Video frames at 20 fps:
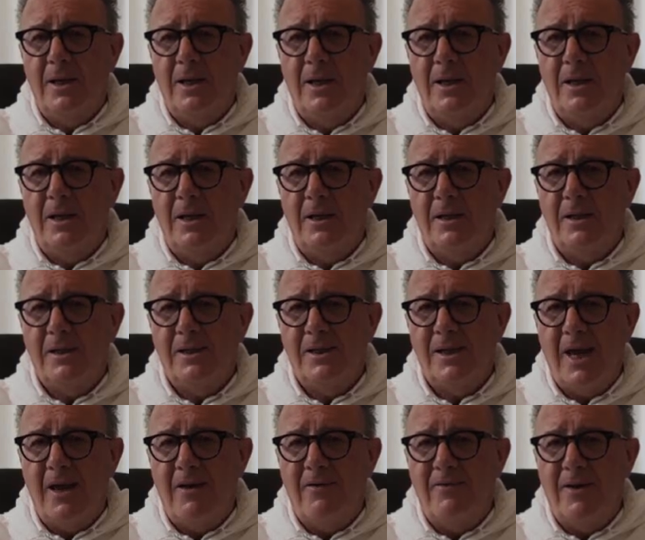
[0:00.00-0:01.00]
in
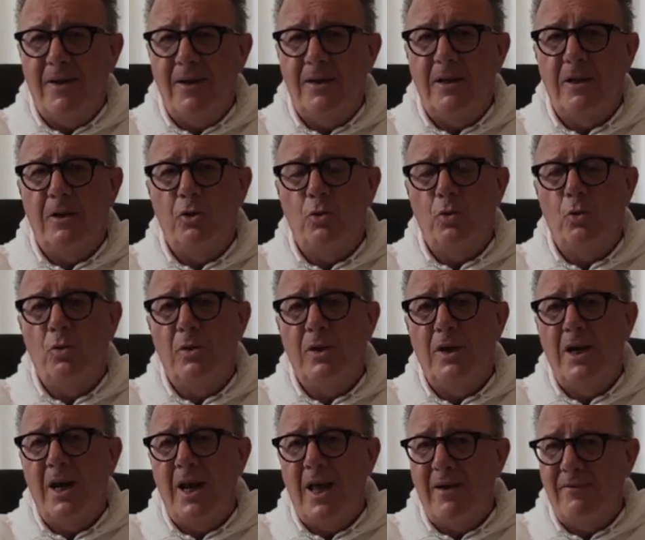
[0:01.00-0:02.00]
7 to
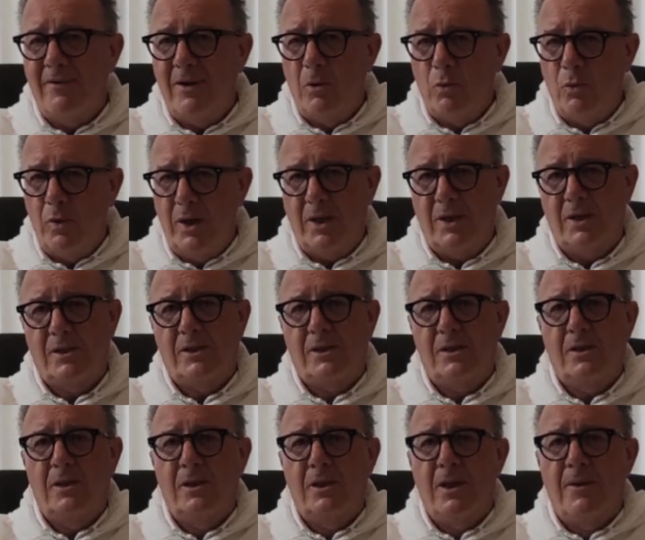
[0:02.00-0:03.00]
11
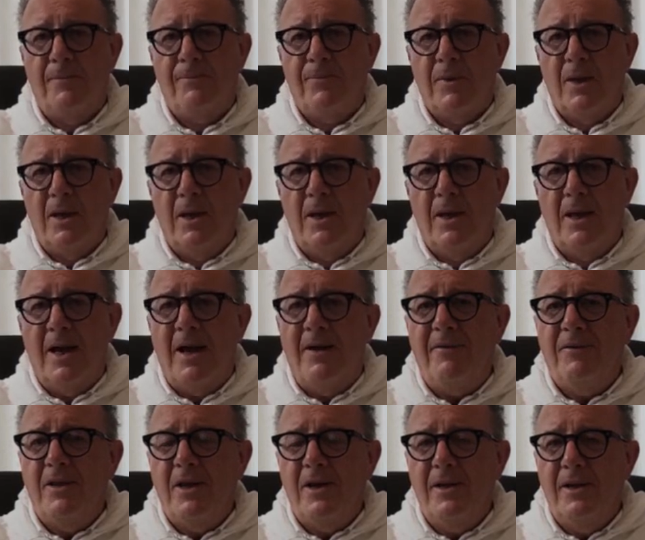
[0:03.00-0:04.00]
weeks.
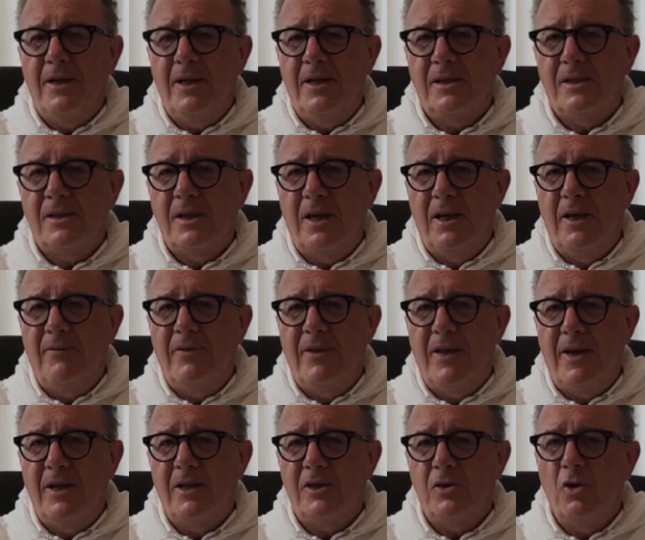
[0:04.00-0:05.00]
After this, if
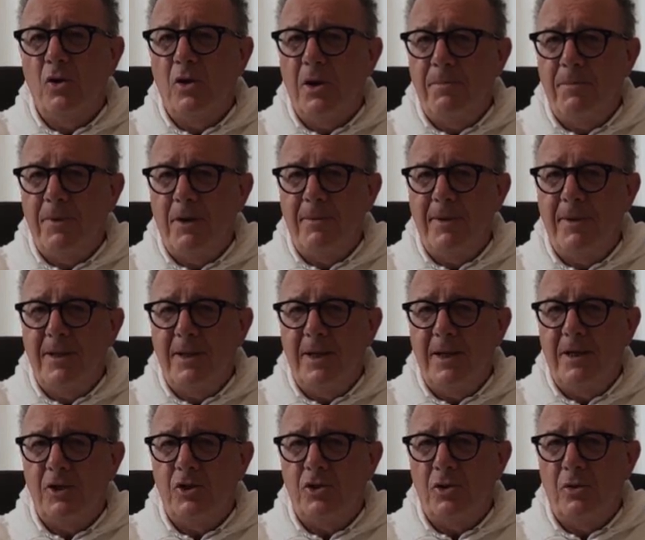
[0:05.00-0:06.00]
there is no
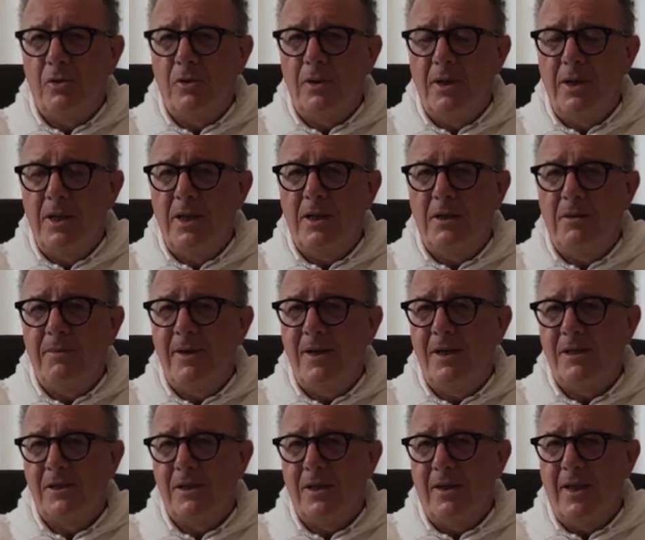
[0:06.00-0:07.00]
repigmentation, it
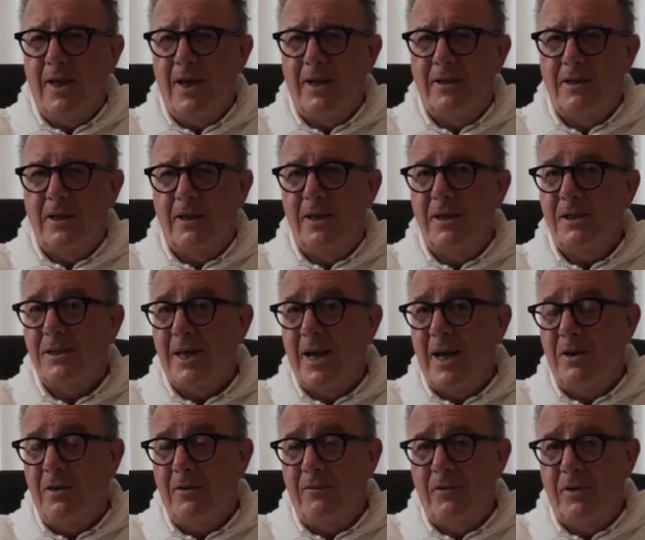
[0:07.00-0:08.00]
means that this
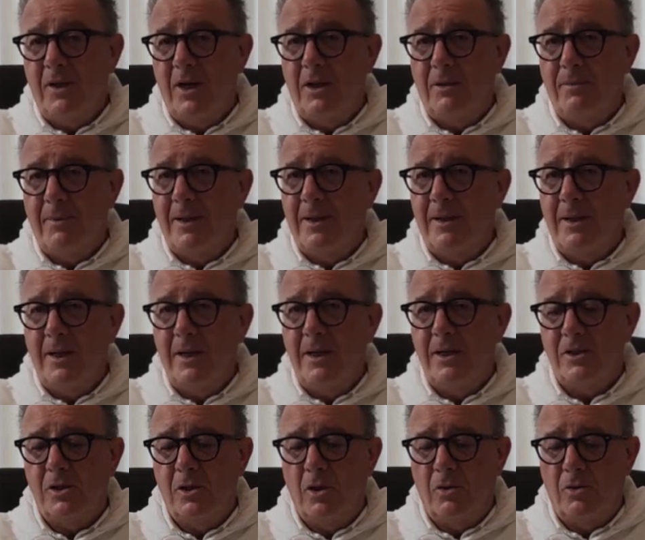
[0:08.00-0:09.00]
kind of treatment
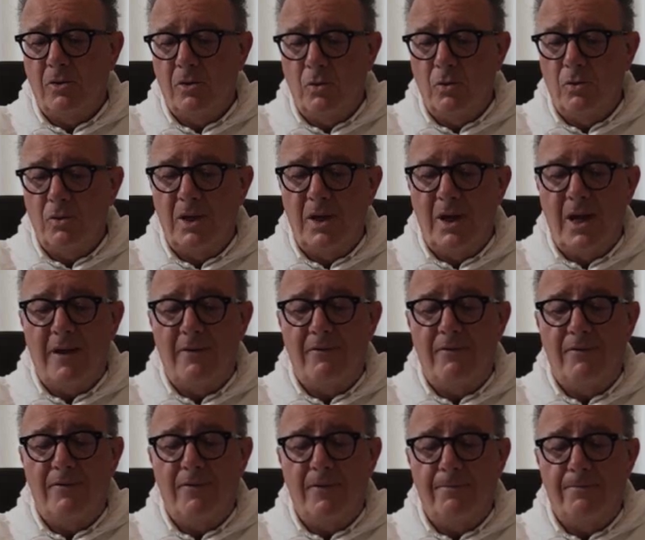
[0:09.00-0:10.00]
is not good
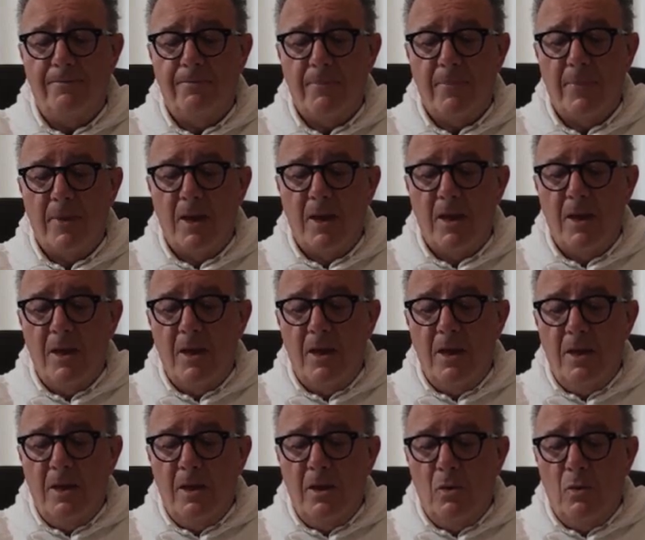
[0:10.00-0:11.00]
enough.
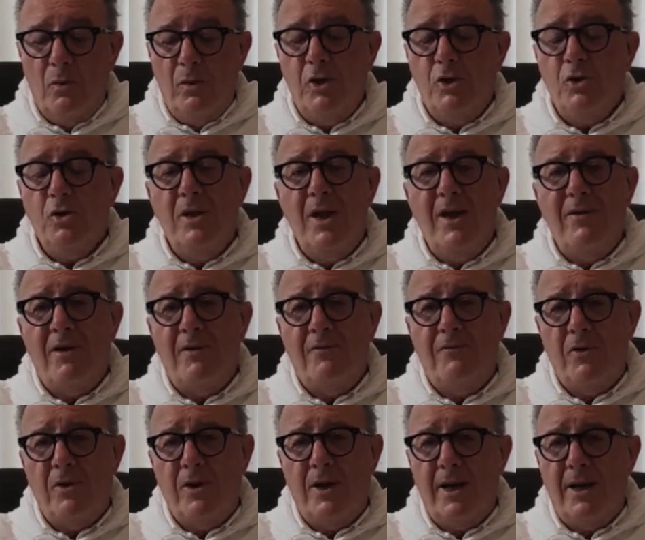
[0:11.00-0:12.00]
We should never
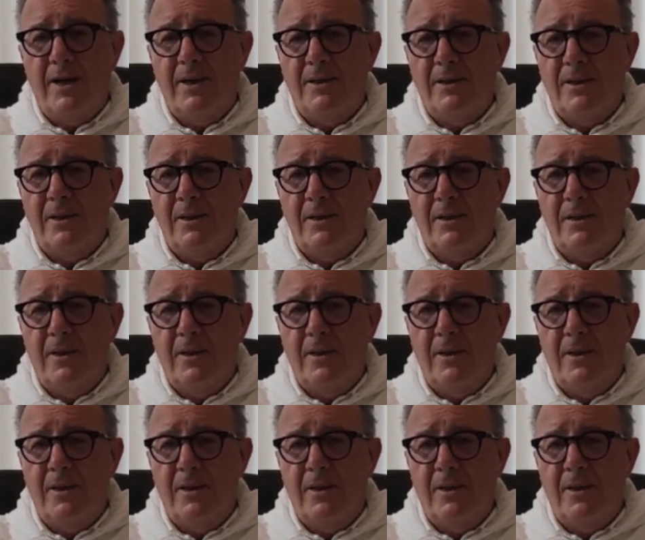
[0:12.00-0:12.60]
forget